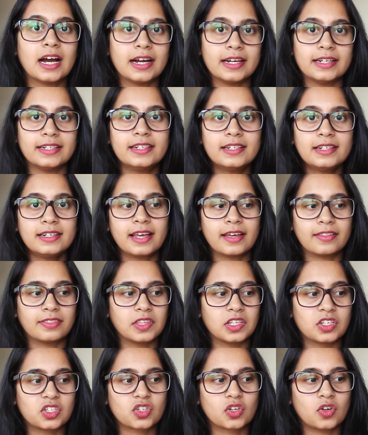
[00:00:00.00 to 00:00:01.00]
I did
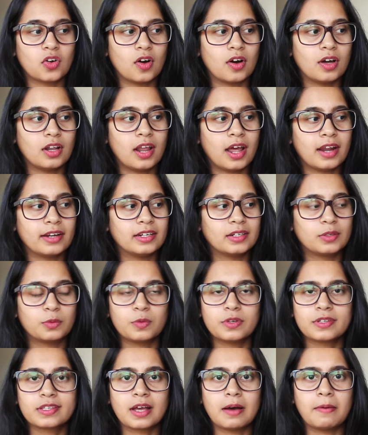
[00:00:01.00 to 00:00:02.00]
get this call and it
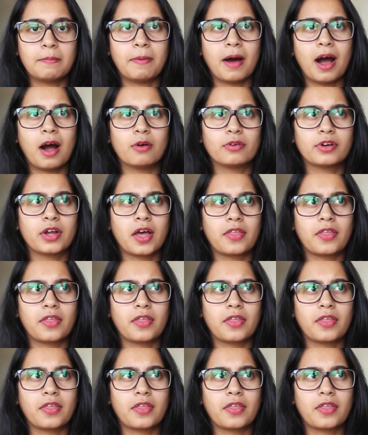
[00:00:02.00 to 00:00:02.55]
was about